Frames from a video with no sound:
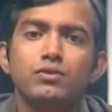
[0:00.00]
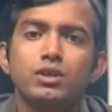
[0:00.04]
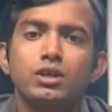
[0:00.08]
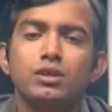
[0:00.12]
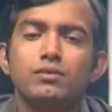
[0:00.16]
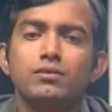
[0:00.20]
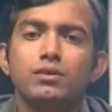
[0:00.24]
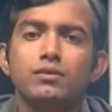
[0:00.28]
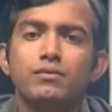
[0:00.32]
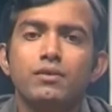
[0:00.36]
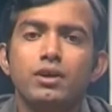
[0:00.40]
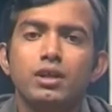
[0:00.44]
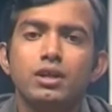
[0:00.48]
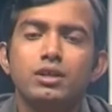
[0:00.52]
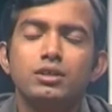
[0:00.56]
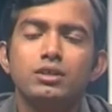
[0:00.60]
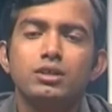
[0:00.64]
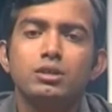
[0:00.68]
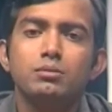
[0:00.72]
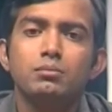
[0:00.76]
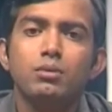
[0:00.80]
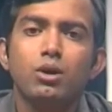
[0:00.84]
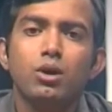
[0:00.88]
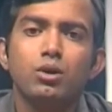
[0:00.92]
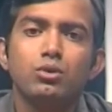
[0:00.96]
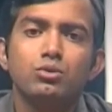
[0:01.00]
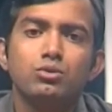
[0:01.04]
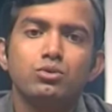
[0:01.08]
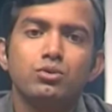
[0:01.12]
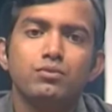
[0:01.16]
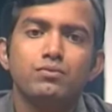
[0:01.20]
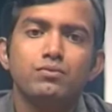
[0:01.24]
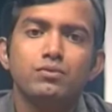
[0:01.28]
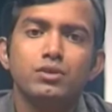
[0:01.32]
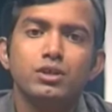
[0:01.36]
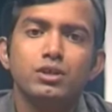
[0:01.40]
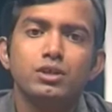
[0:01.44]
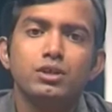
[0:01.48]
equivalent amount
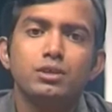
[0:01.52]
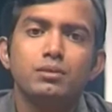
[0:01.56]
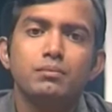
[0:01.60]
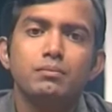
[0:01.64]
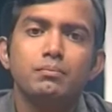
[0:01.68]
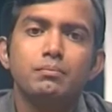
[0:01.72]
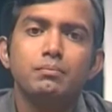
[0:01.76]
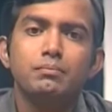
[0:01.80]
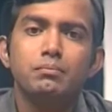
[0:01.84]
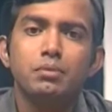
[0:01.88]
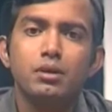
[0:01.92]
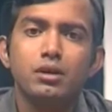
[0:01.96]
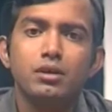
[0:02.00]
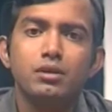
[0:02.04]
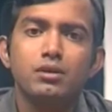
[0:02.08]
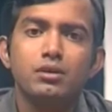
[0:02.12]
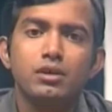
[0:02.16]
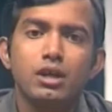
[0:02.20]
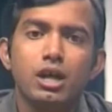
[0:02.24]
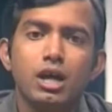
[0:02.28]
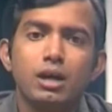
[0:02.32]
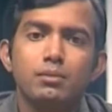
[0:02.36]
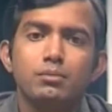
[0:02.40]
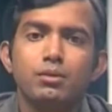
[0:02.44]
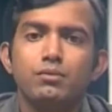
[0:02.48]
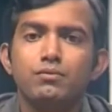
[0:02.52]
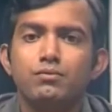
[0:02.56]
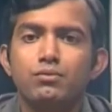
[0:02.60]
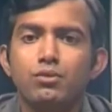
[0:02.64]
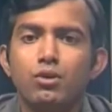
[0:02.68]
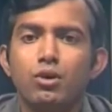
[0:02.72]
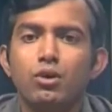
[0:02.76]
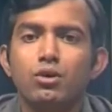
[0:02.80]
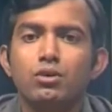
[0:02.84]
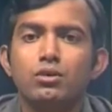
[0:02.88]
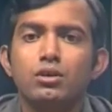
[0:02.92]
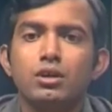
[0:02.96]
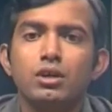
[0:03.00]
of radium per gram of
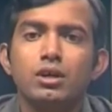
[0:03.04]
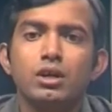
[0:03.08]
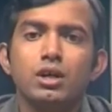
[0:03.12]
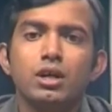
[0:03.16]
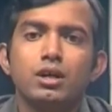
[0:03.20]
rock